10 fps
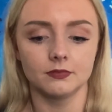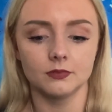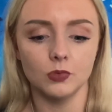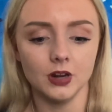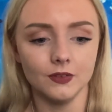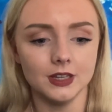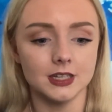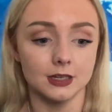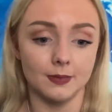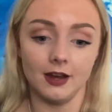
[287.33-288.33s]
whatever this
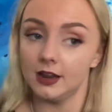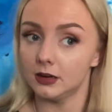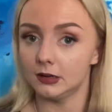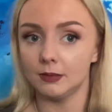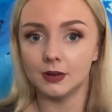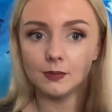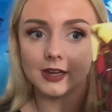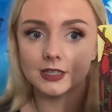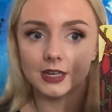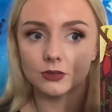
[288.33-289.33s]
is about, and I mean, it
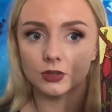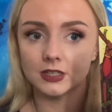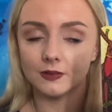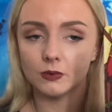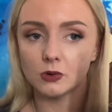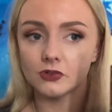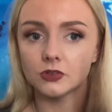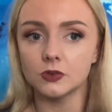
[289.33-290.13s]
makes sense with the Seven of Wands,